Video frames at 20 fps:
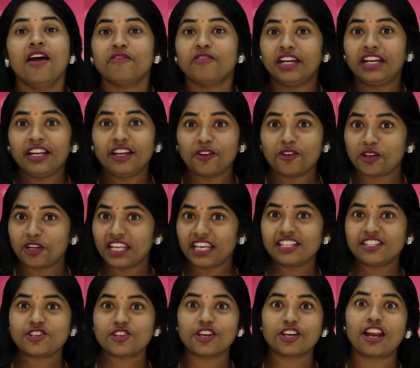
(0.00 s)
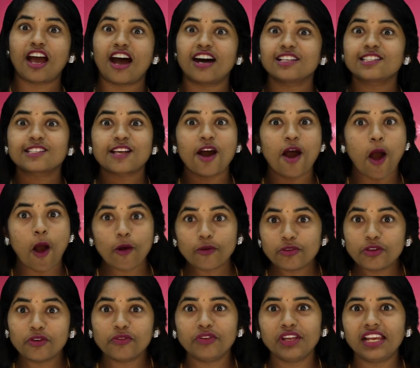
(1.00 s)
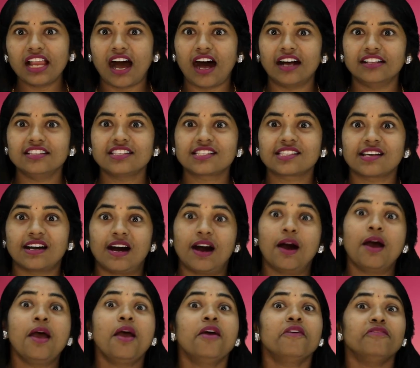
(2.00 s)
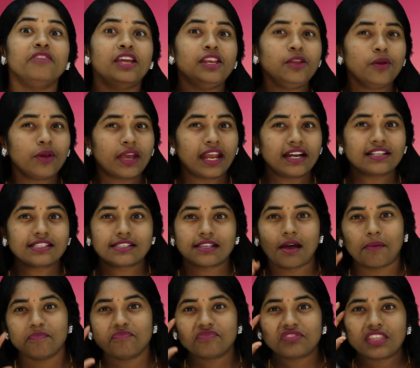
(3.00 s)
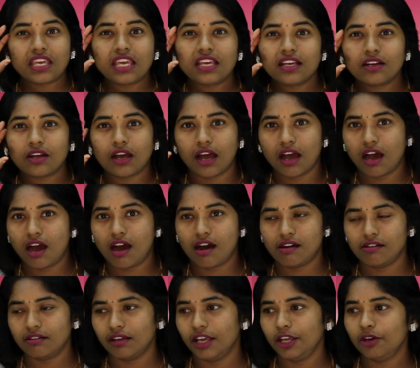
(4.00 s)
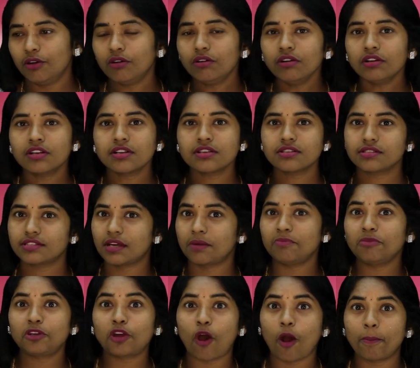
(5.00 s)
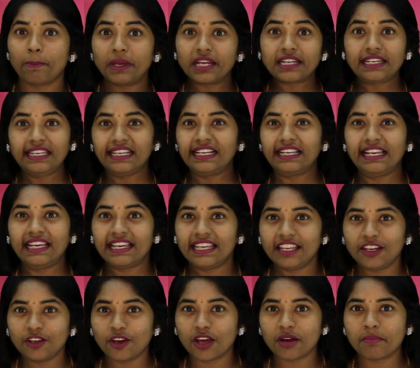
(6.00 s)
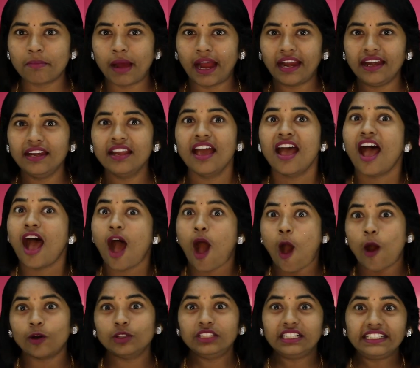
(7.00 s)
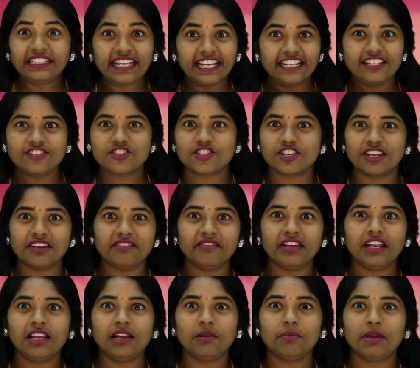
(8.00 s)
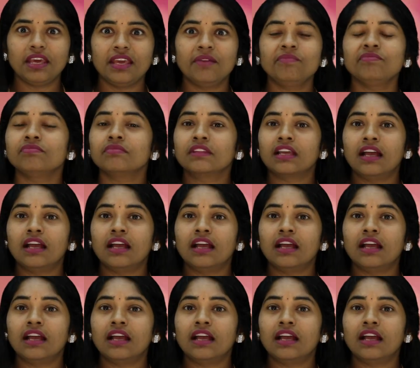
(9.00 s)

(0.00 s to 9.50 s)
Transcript: when your teacher asks, how you will answer when you get something, some topic tickling in your mind, how the tension will be.